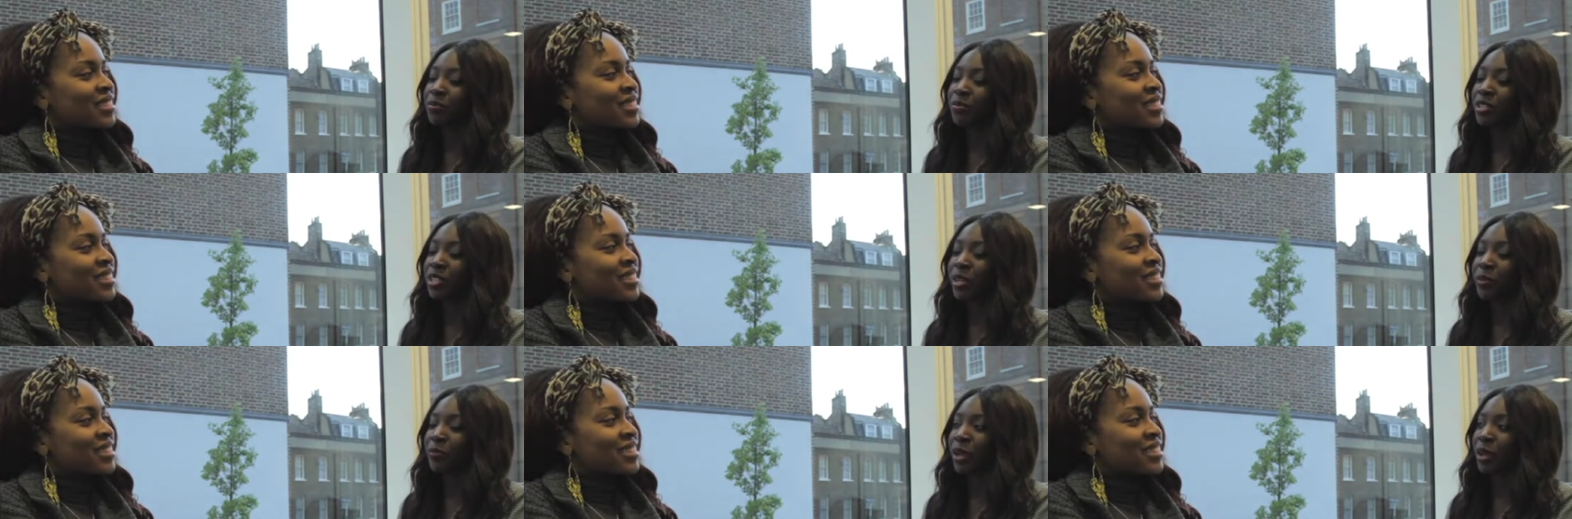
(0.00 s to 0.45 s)

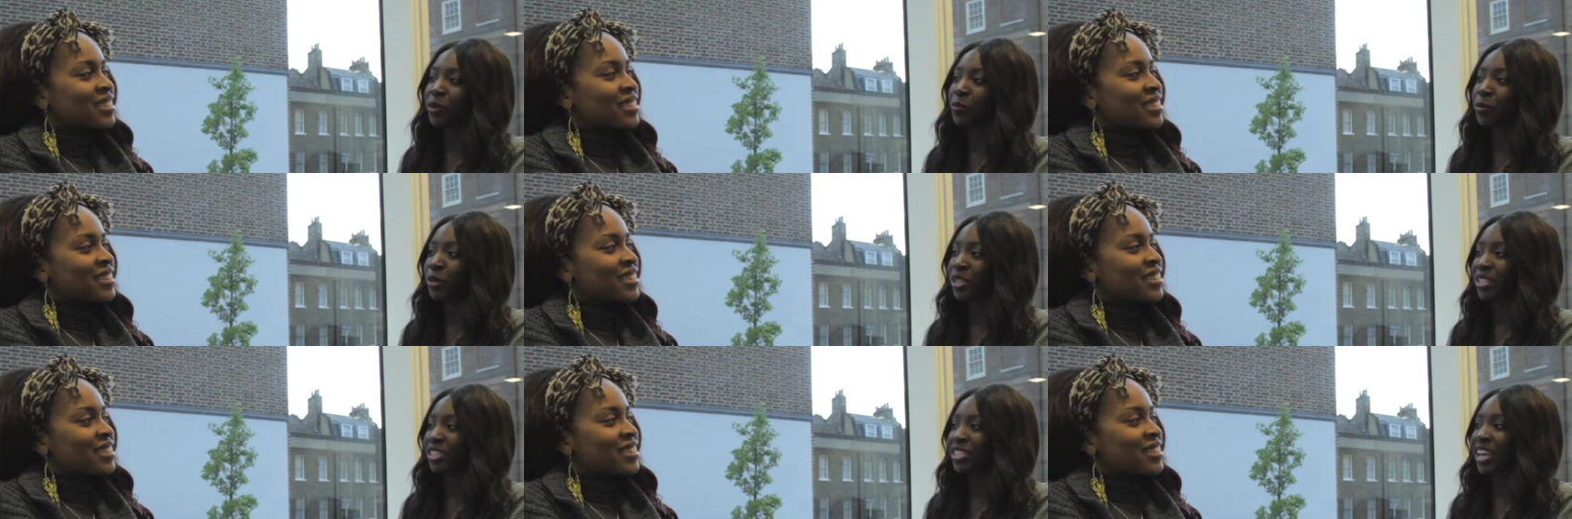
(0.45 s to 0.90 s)
Speaker 1: shit black
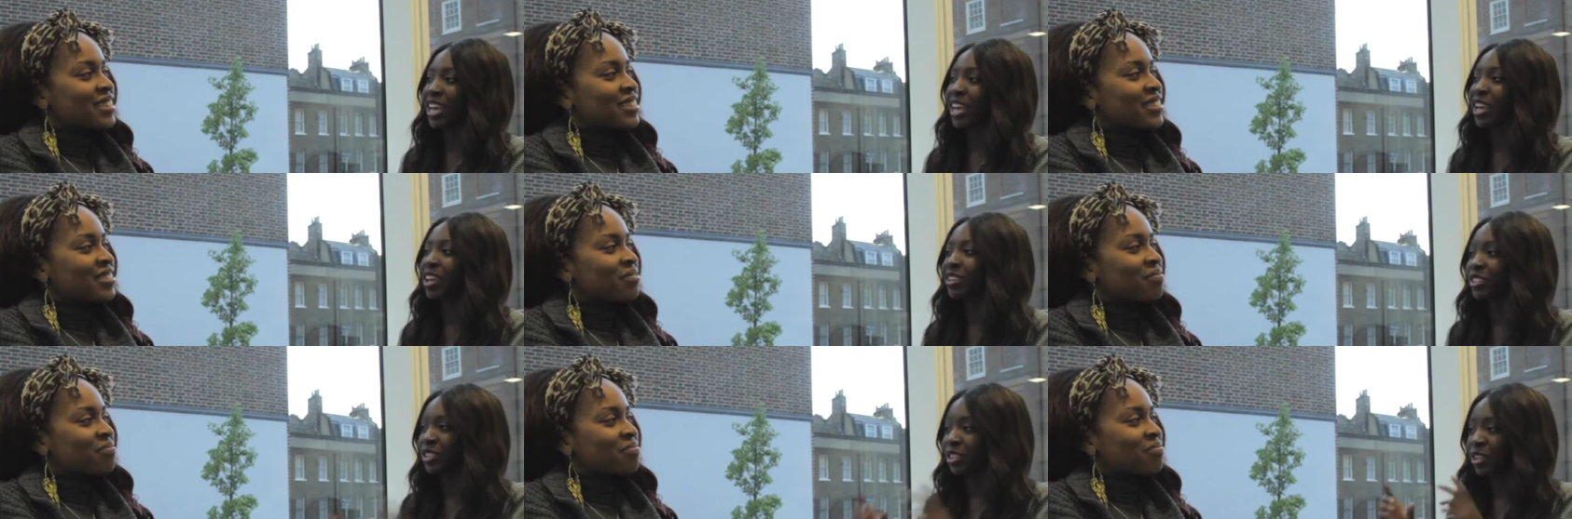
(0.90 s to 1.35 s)
boys say
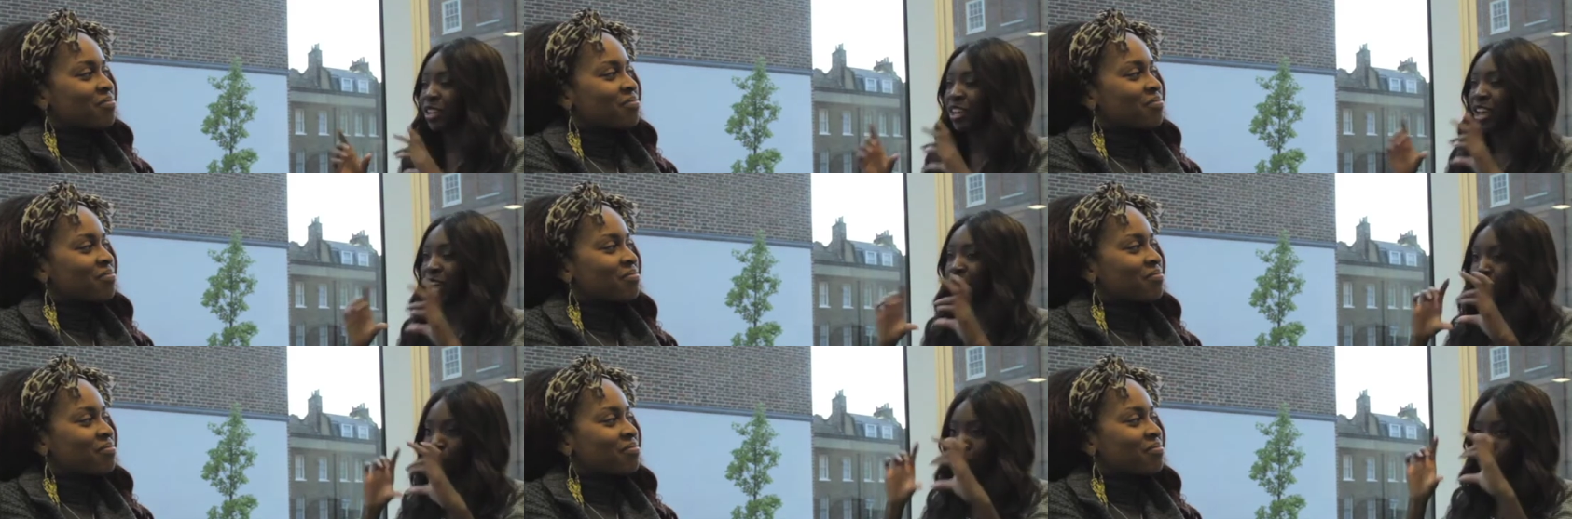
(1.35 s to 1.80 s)
she
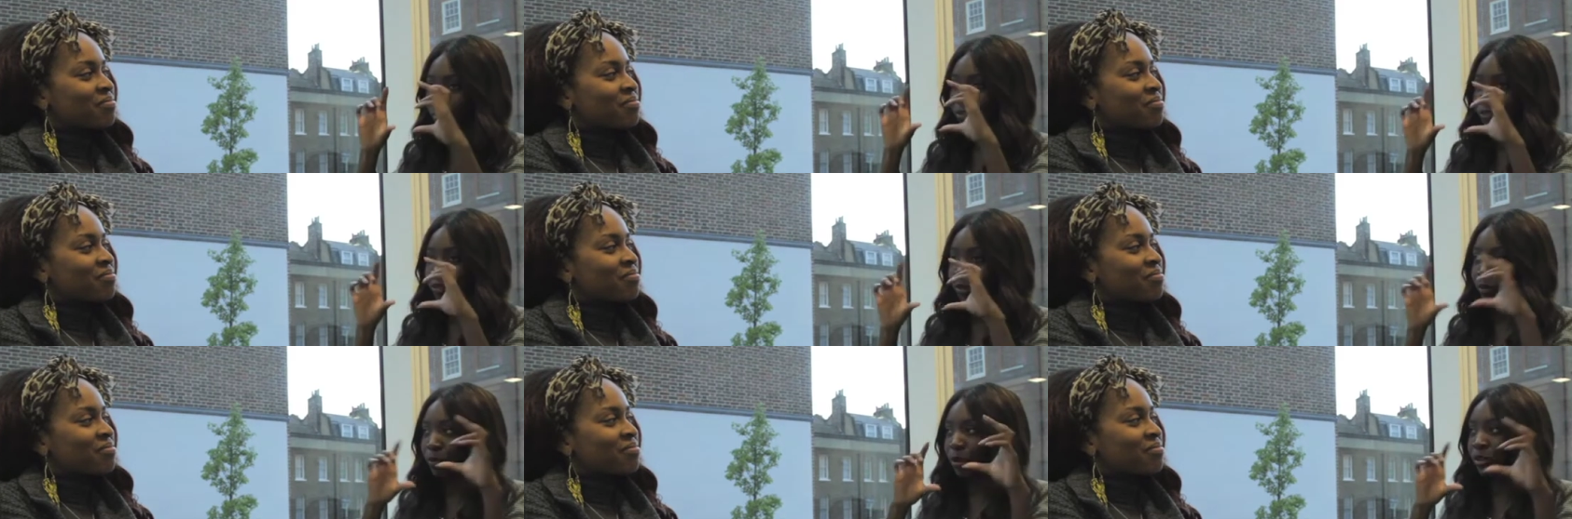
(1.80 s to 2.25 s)
helped me
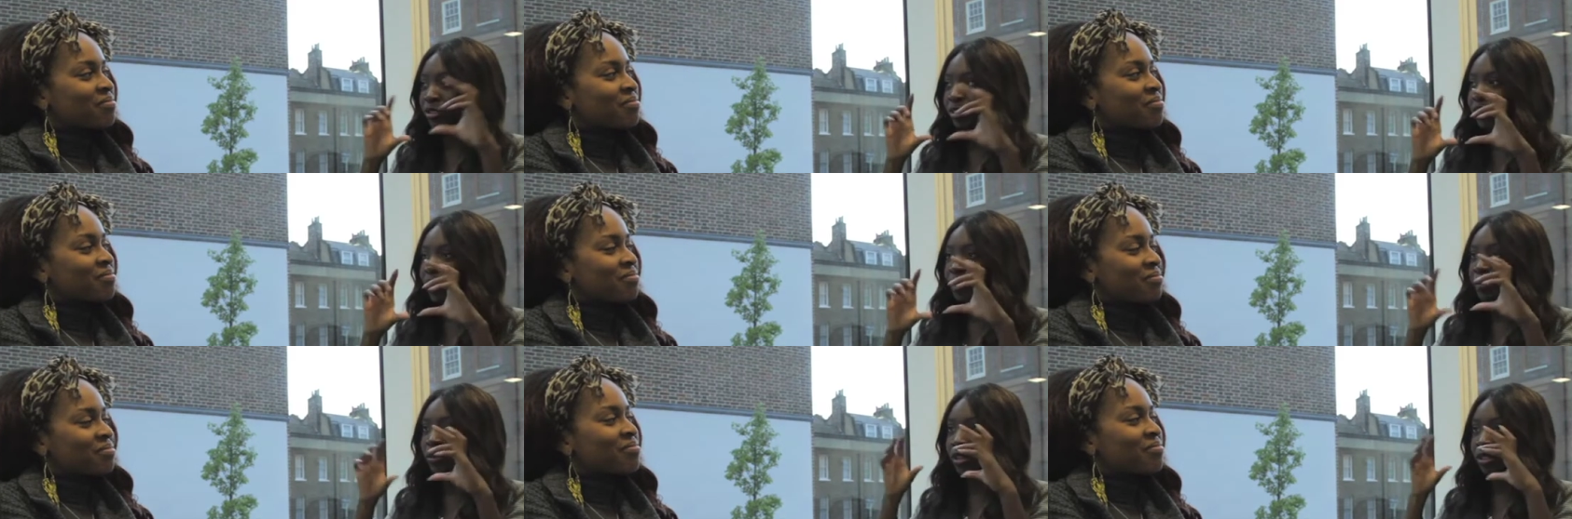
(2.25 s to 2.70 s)
film most of
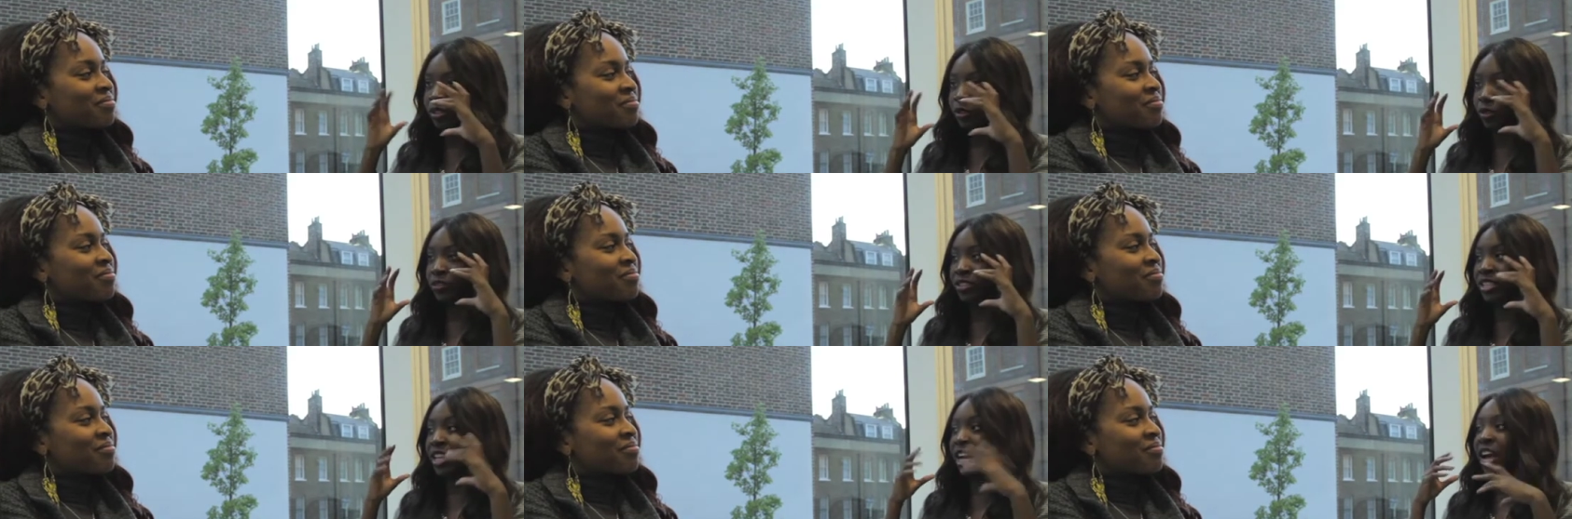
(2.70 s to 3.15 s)
that because
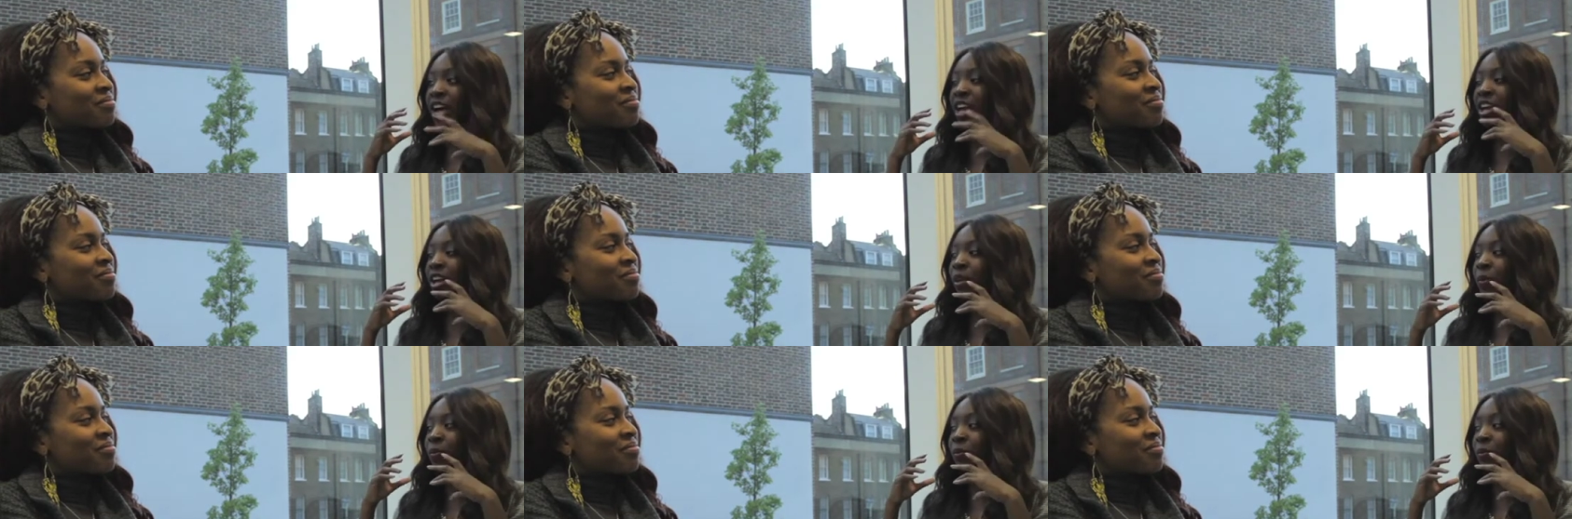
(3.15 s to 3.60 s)
obviously um,